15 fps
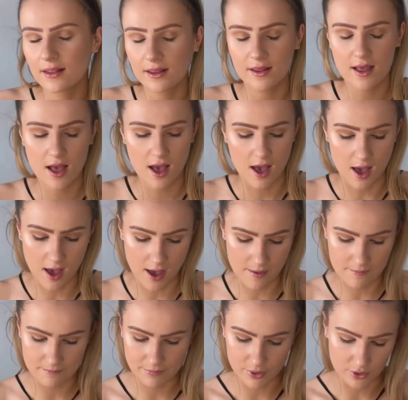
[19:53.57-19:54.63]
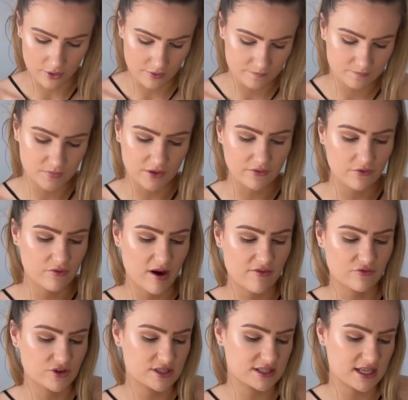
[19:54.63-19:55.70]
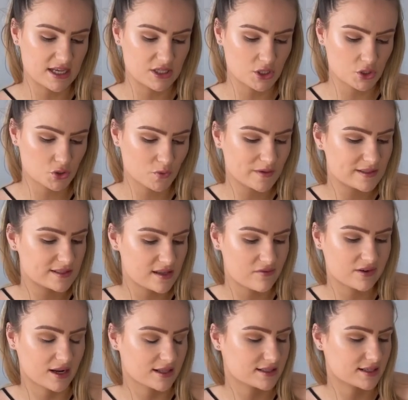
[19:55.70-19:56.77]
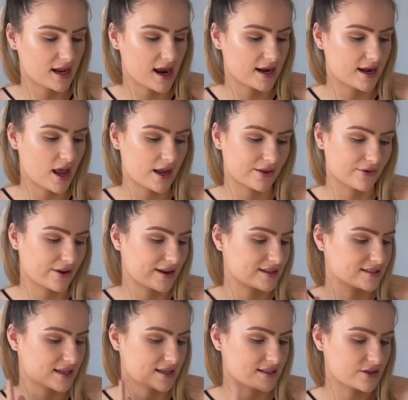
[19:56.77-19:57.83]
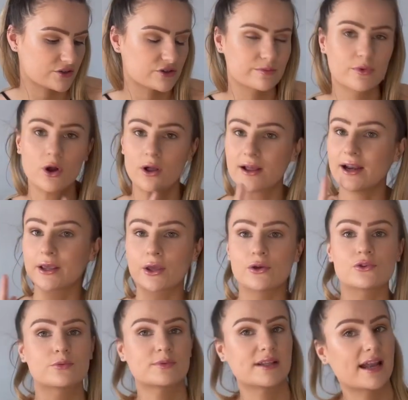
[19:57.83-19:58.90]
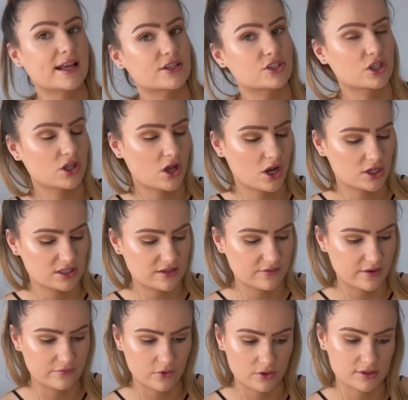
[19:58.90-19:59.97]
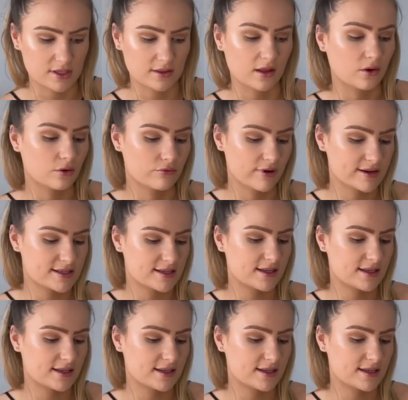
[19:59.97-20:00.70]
um but for reference it's 27.99 i got it in a size extra small and it goes up to an extra large if i've not said that already